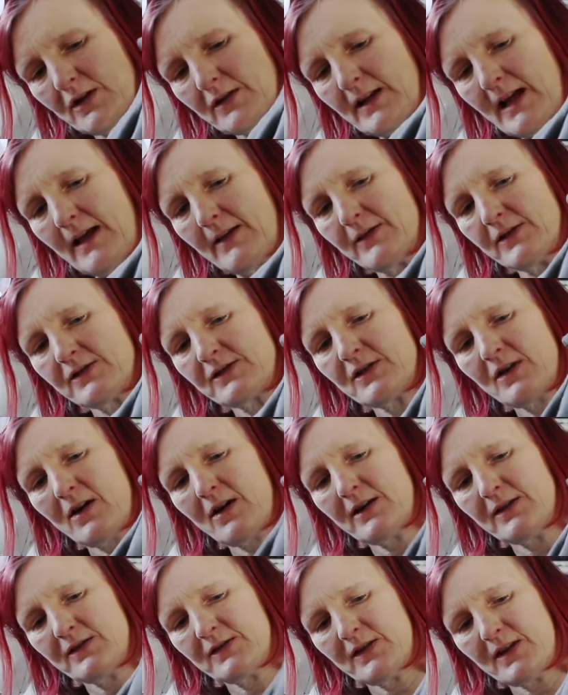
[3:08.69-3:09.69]
down the
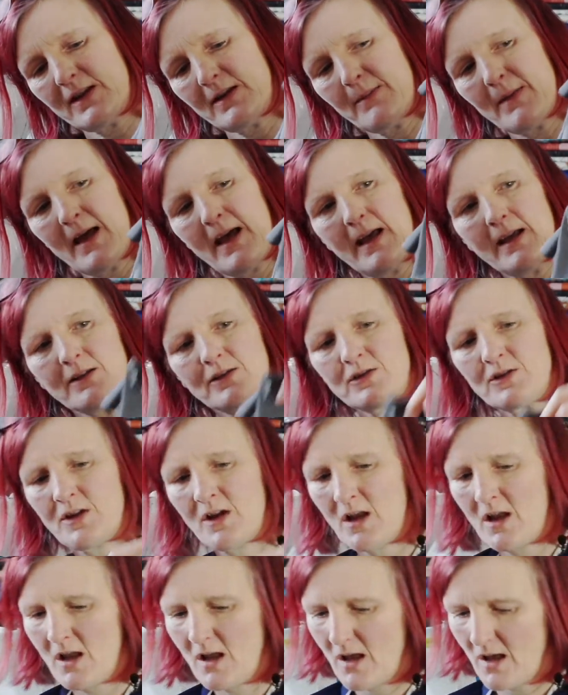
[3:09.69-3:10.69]
side seam edge,
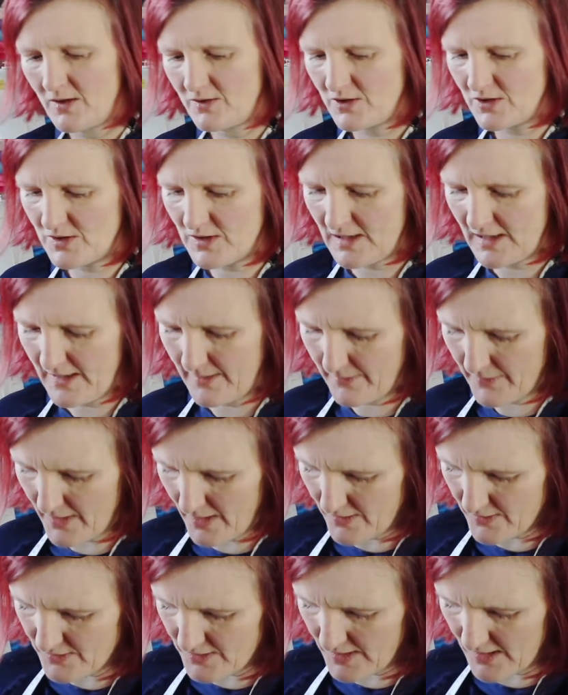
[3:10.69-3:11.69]
and just clip
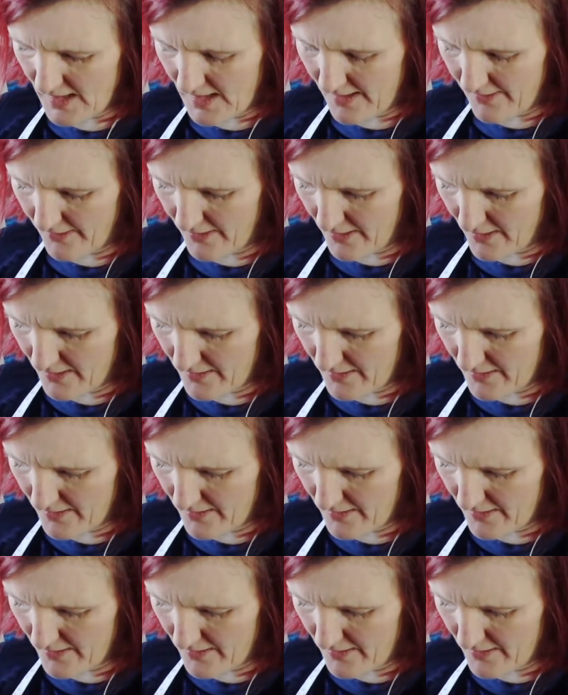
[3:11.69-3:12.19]
those together.